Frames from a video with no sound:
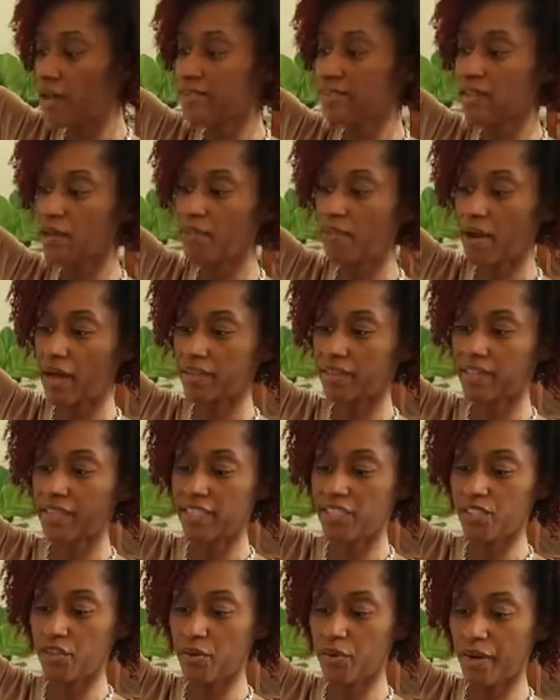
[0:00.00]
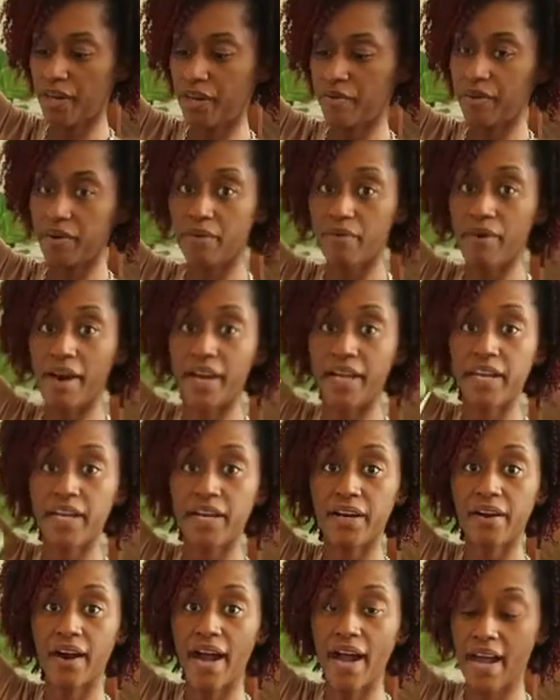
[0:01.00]
also bought this greenery right
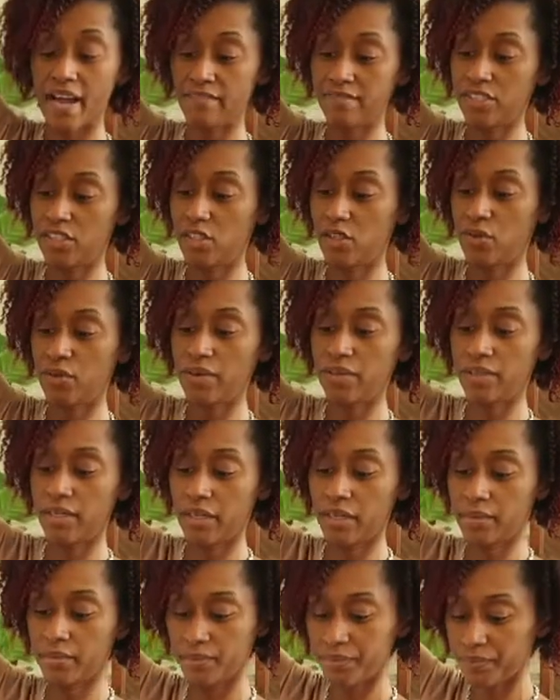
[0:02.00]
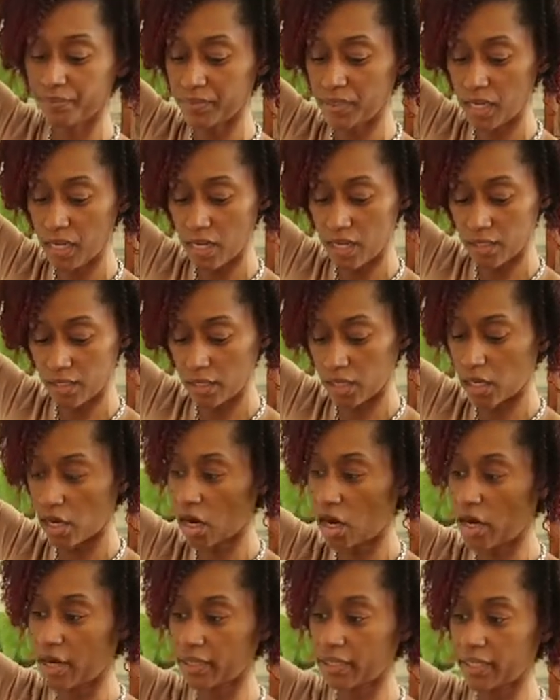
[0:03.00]
here. I have two of them, the
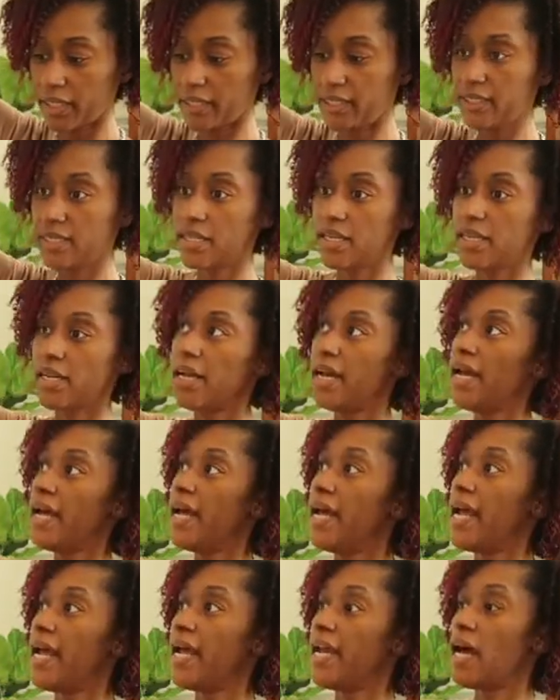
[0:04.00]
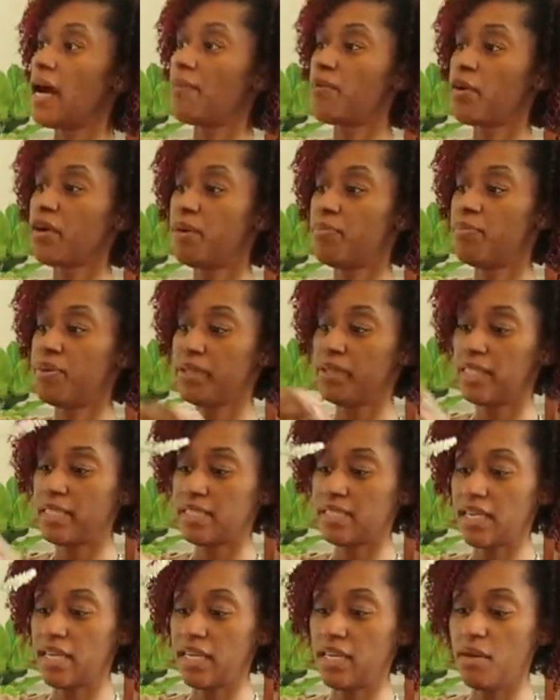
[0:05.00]
garland, and I'm gonna put
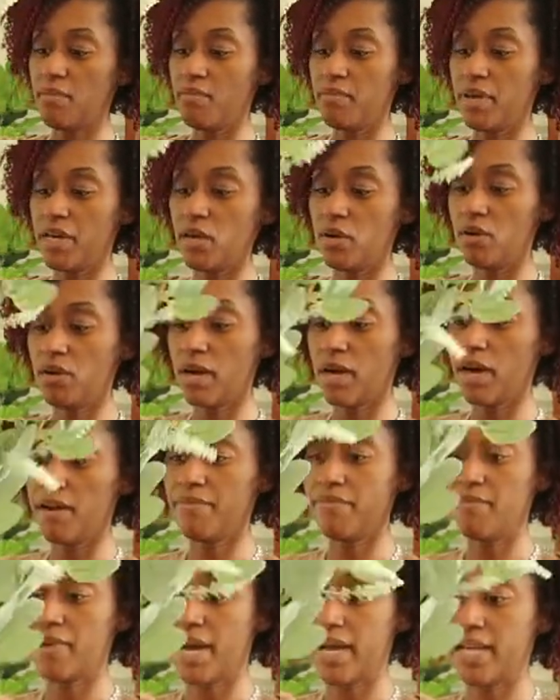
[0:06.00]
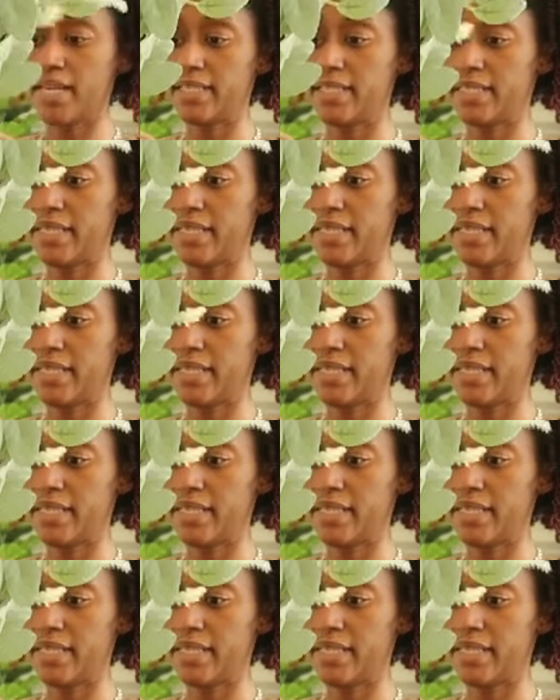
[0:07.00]
this in the middle of my